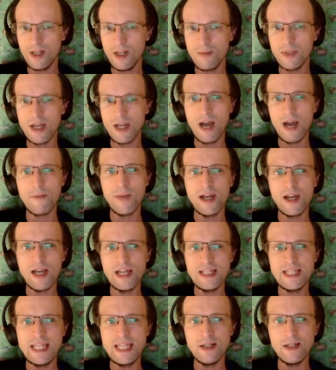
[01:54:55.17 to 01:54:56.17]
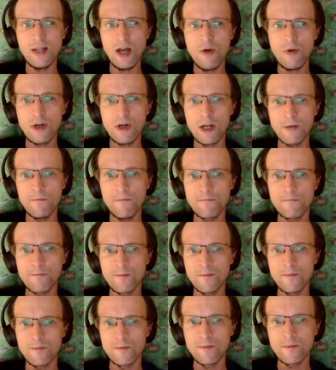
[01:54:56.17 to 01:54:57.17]
I mean, my ideal outcome
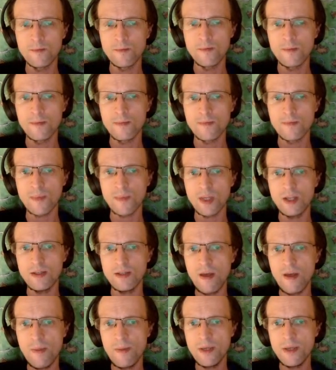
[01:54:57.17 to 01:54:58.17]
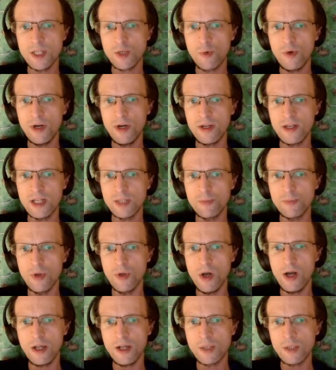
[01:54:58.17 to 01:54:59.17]
is that this square gets
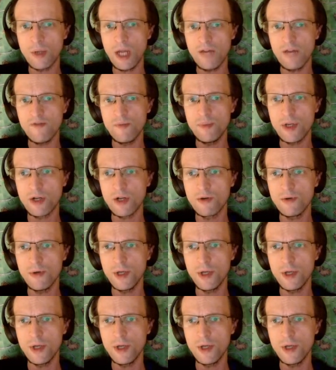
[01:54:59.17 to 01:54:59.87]
blocked and I have a big ruin